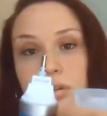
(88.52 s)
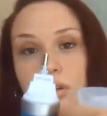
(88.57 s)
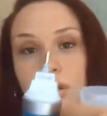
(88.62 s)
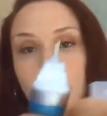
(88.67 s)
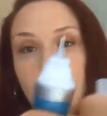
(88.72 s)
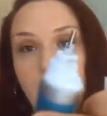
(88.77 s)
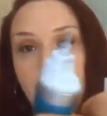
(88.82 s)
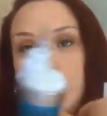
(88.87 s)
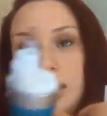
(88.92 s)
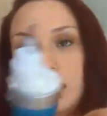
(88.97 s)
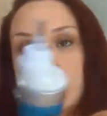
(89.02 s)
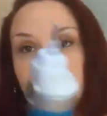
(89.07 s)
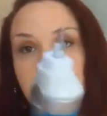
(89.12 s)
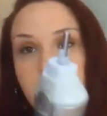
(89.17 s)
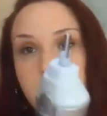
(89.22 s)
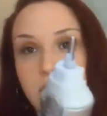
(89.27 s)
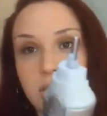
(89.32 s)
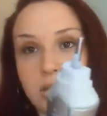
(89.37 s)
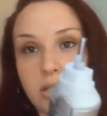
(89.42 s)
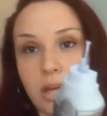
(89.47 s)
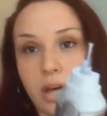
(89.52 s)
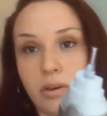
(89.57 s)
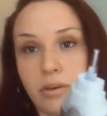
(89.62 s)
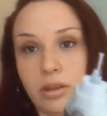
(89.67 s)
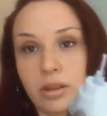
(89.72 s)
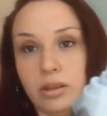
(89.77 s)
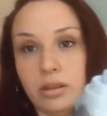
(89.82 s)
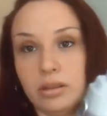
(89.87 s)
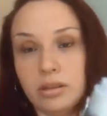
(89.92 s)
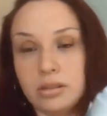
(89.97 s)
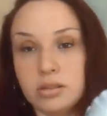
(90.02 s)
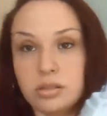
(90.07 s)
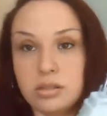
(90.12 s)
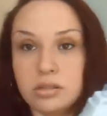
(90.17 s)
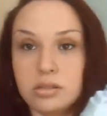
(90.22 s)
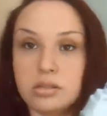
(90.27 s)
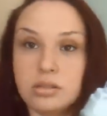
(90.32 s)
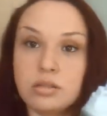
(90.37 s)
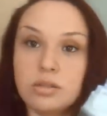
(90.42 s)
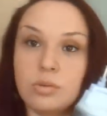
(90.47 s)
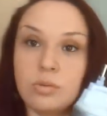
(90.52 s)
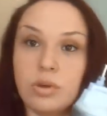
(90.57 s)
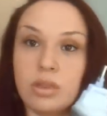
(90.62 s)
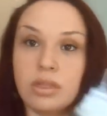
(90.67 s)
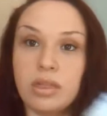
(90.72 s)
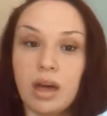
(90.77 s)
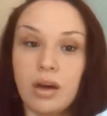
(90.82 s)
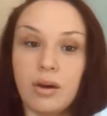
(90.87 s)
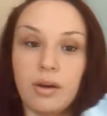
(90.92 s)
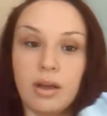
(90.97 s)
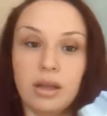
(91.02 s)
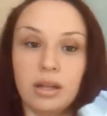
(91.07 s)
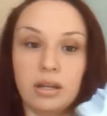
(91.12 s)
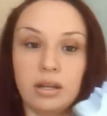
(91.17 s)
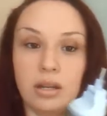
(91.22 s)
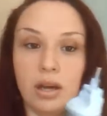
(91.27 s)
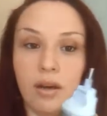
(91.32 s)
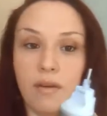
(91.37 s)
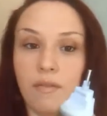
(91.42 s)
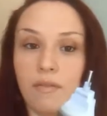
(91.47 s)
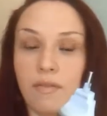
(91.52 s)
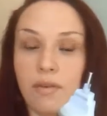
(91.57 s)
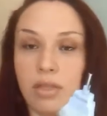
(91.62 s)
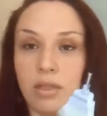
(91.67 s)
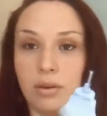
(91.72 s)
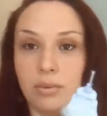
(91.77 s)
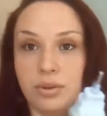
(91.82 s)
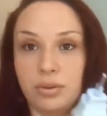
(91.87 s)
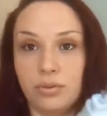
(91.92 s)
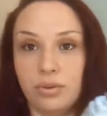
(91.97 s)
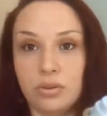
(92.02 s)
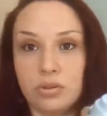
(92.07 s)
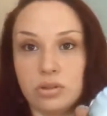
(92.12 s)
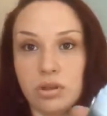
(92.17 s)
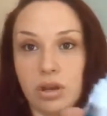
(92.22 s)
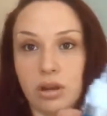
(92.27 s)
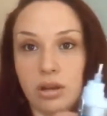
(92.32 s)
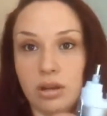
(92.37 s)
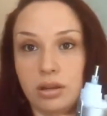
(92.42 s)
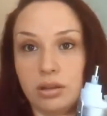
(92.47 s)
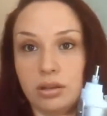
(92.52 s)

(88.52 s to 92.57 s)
and this is how it looks without any of the refills on it.